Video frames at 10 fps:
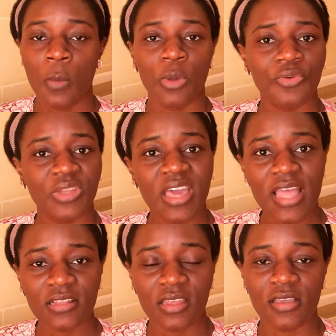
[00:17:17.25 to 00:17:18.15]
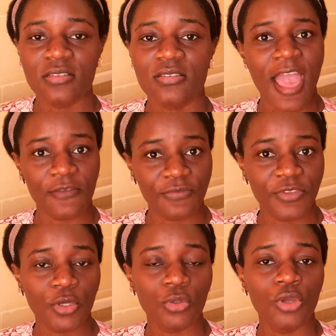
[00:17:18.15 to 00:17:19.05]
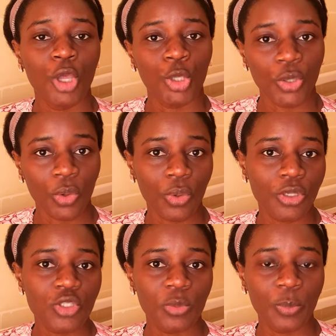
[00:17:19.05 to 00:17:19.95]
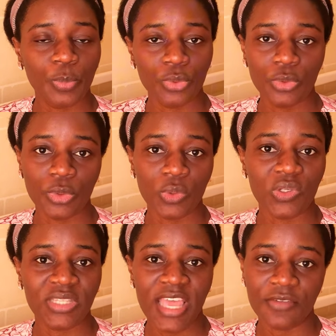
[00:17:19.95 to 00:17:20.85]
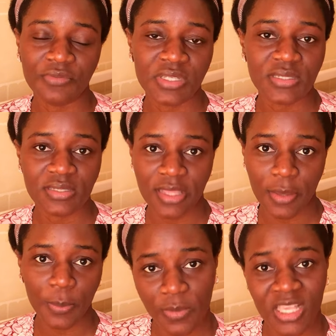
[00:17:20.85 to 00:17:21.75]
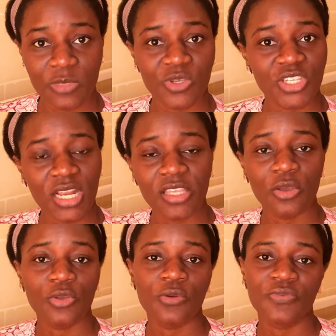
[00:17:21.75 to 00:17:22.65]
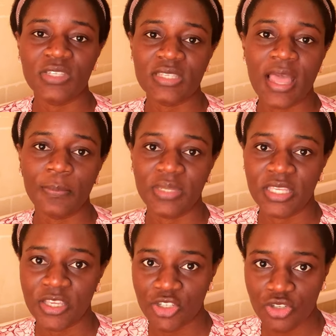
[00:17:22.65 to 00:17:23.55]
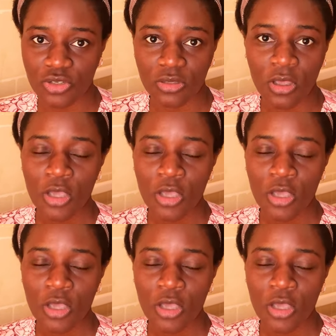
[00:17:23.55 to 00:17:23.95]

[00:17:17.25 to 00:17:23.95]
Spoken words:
But regardless, I feel you're going to be put through on every step, especially on your visa application.